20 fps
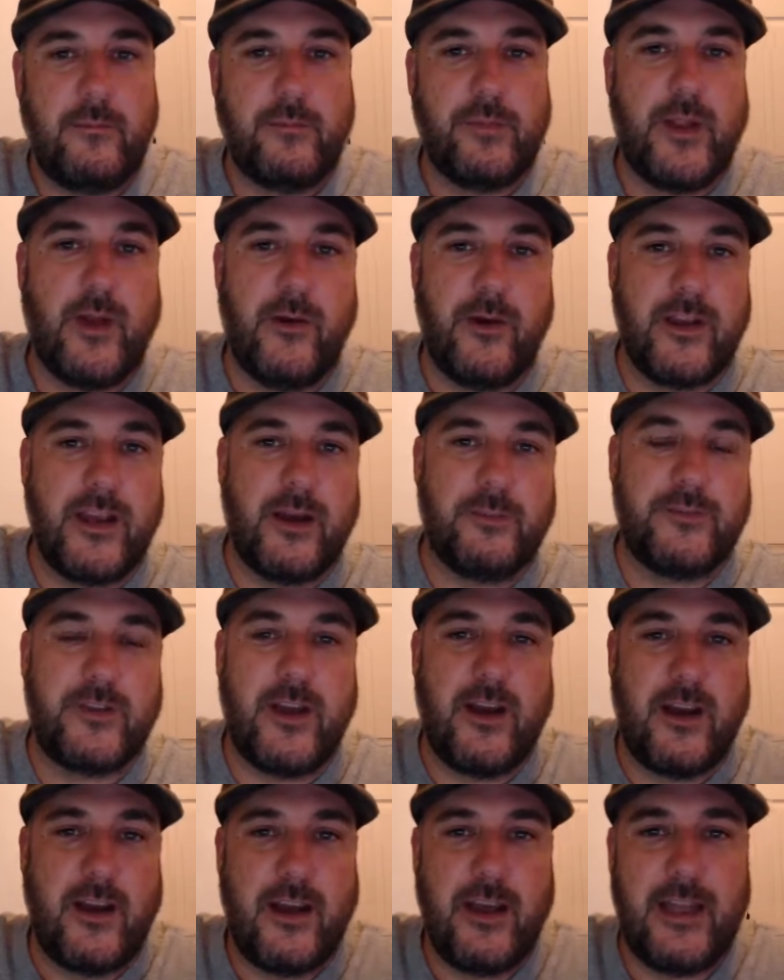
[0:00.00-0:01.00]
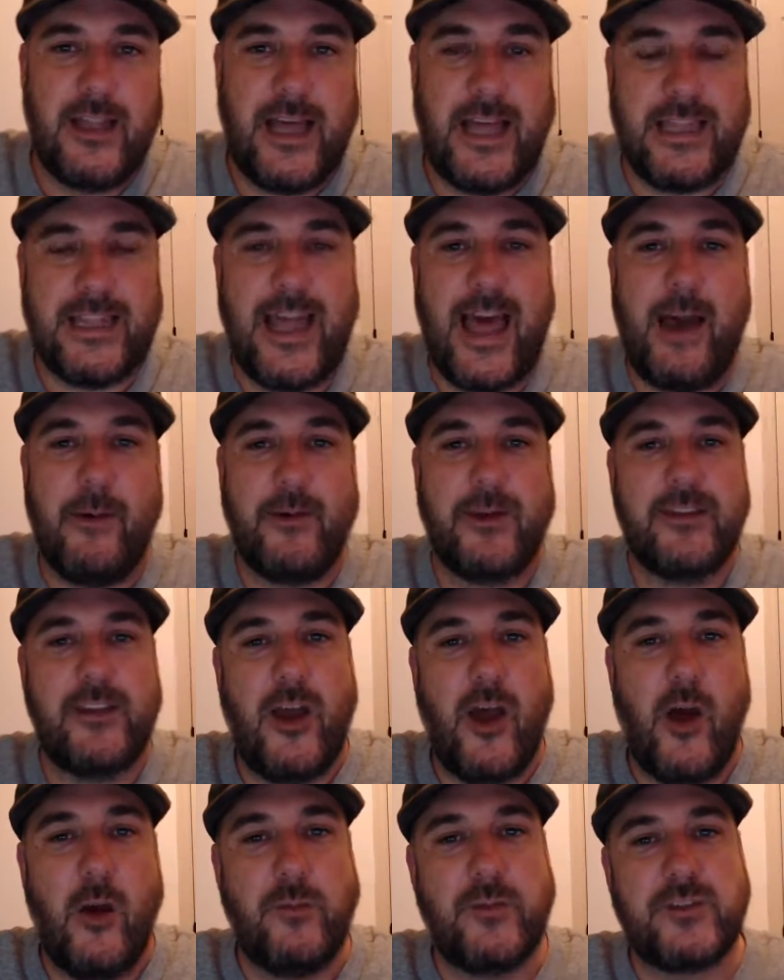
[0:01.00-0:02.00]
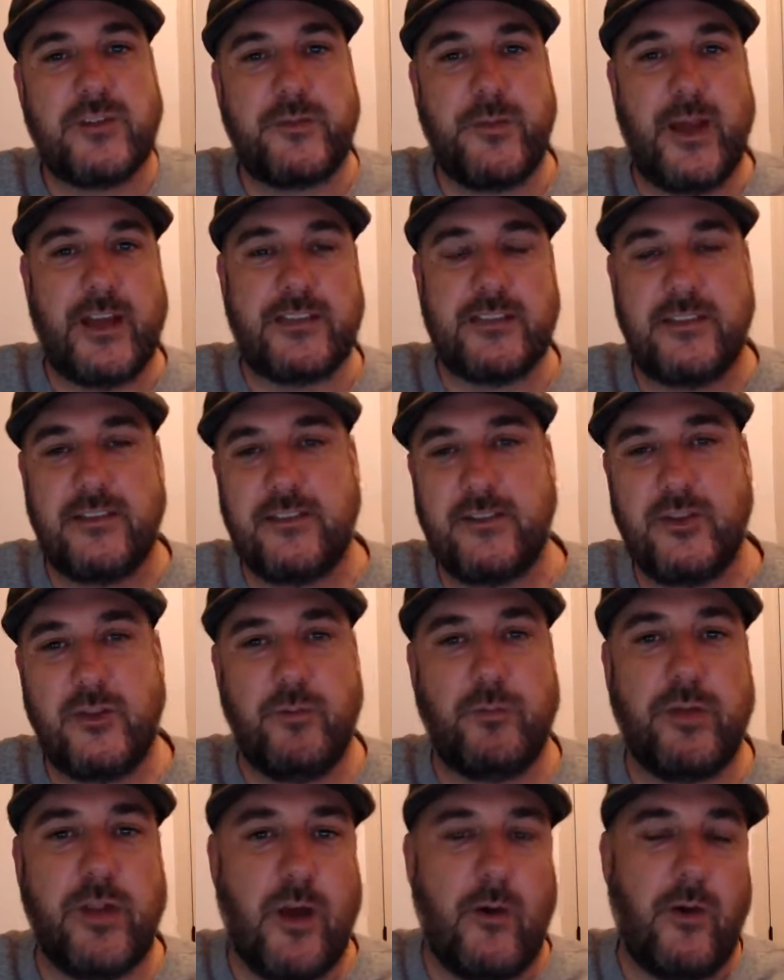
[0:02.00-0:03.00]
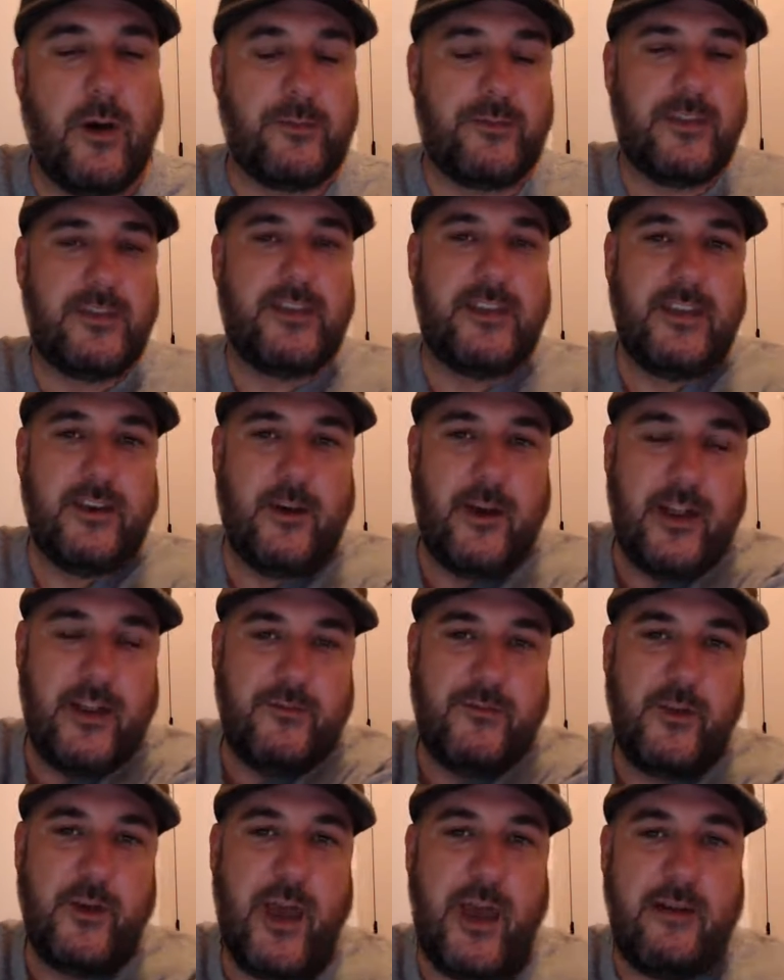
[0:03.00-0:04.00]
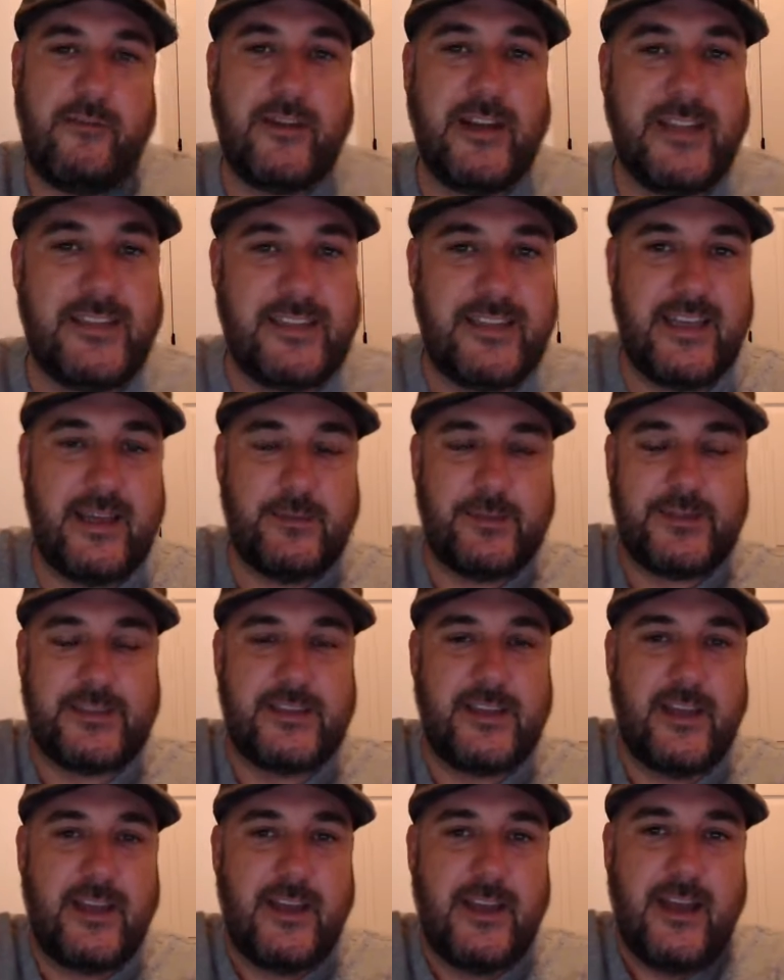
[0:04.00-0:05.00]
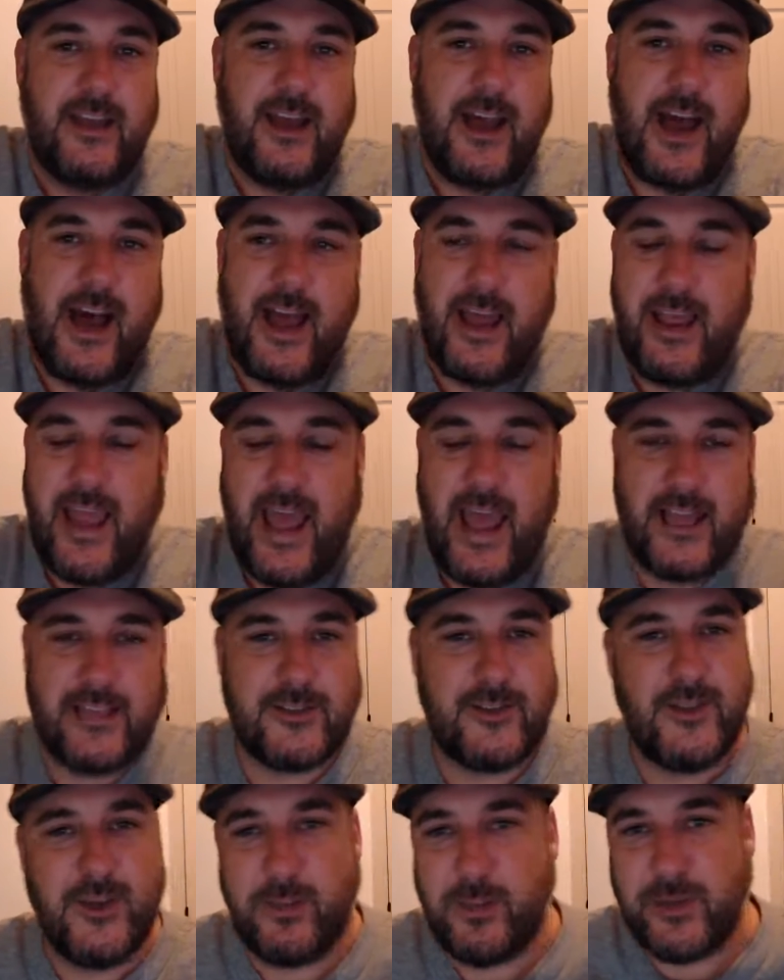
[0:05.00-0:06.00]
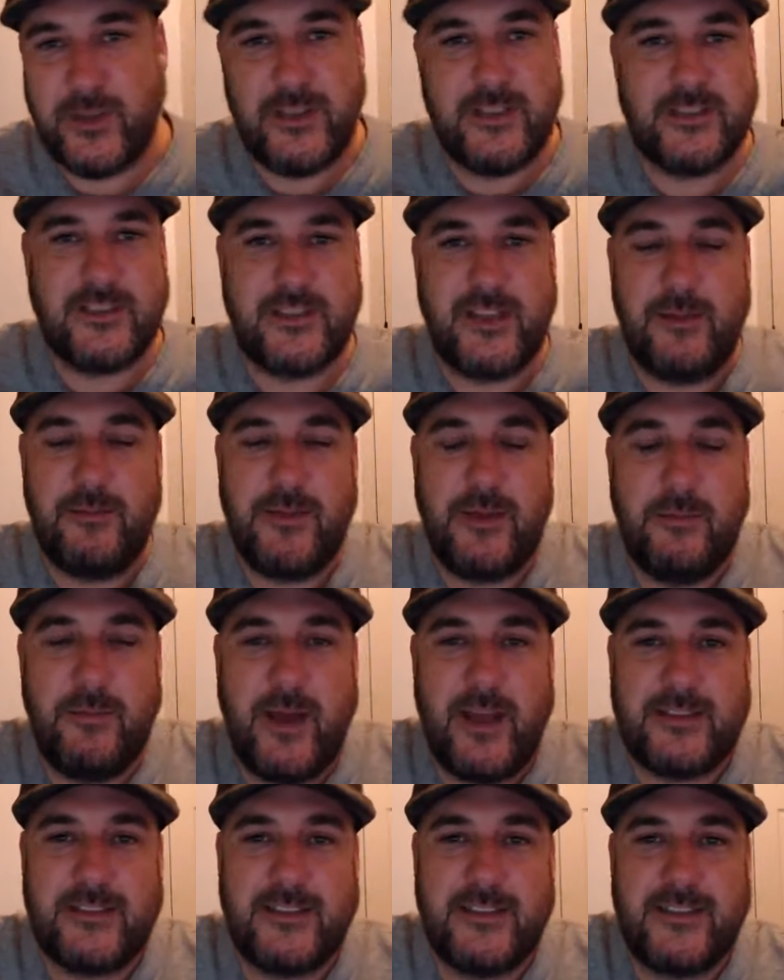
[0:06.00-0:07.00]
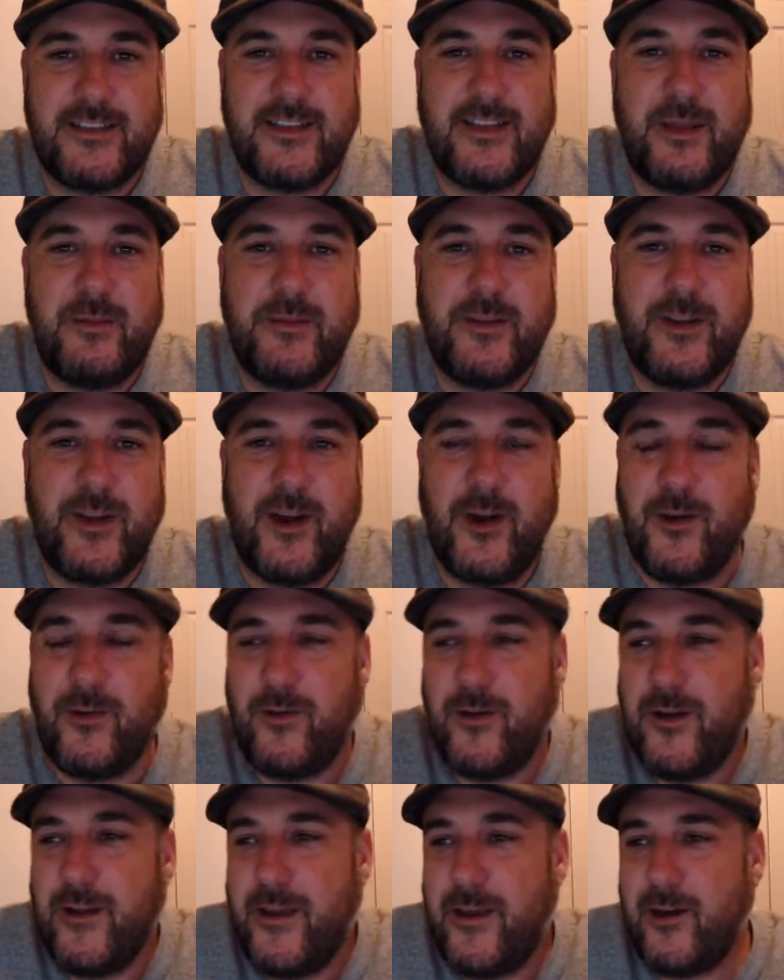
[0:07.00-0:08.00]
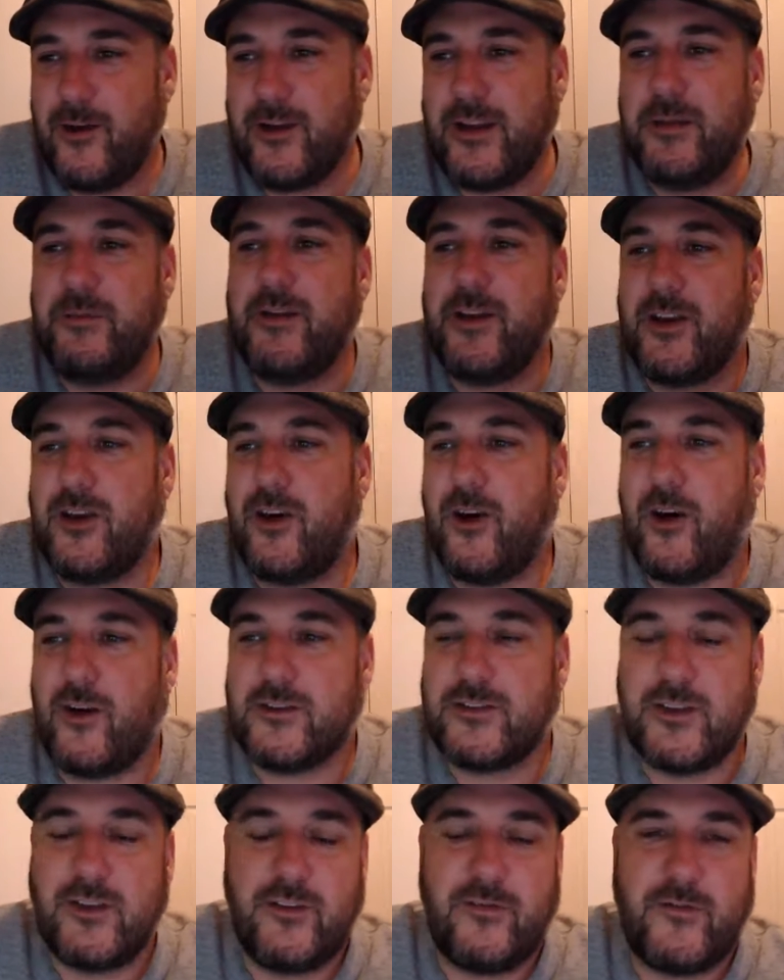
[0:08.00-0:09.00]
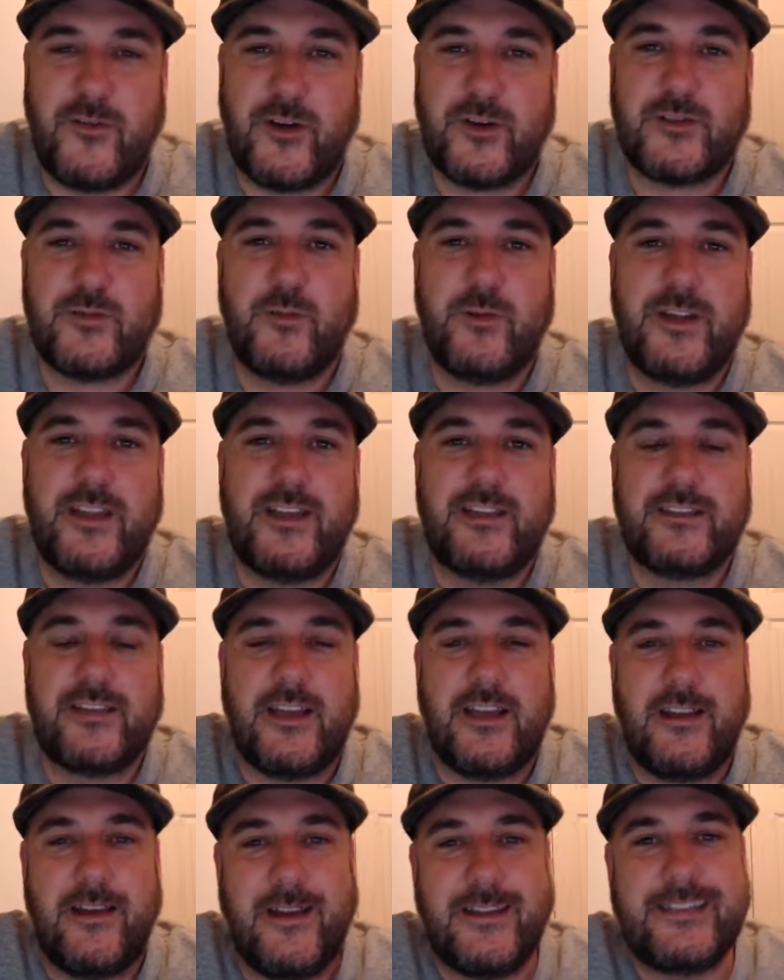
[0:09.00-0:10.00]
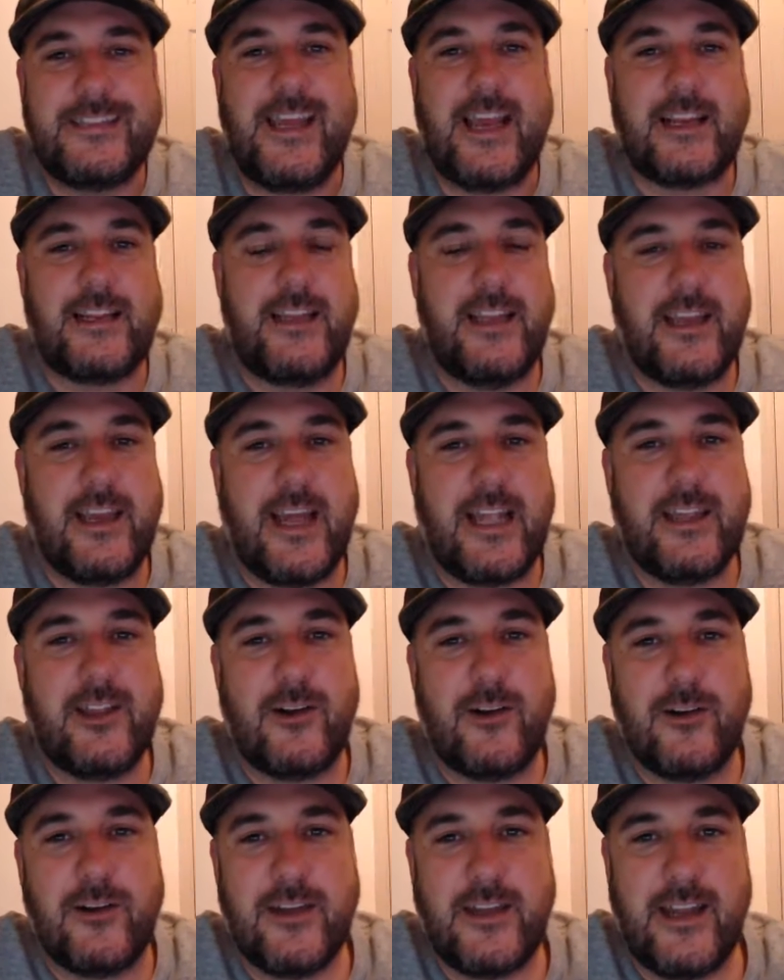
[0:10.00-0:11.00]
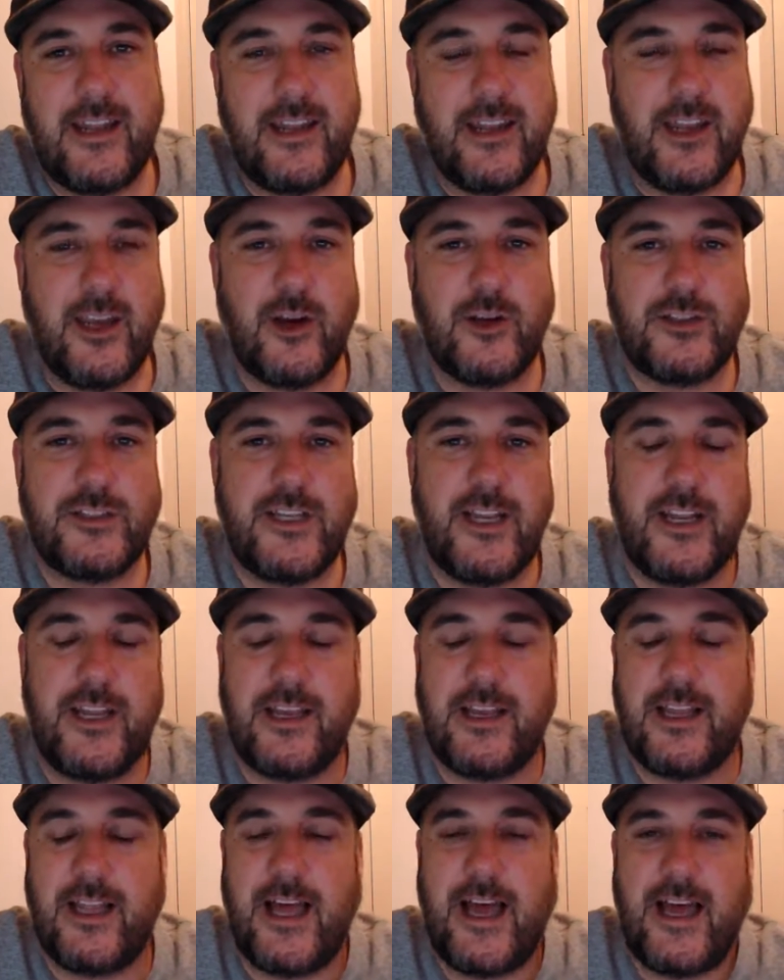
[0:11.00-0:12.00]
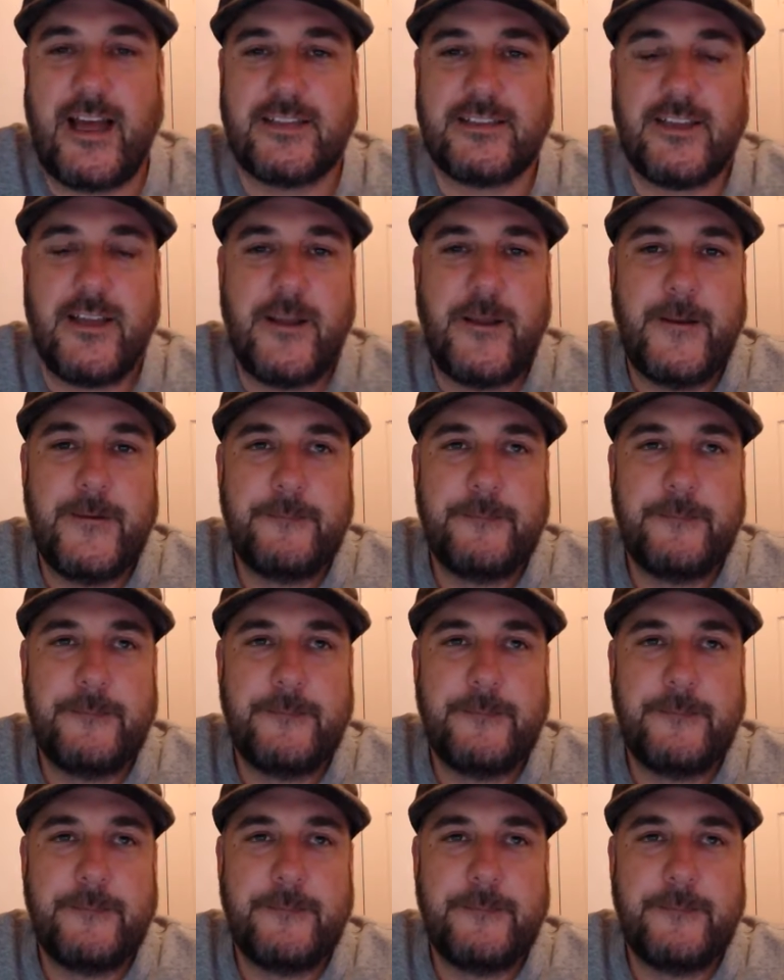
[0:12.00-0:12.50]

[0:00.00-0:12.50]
allowing the home inspection to blow up the deal. And if you have any tips, I ask you to please send me a message and let me know, or give me a call. So the first one is a technique I learned in a negotiating class,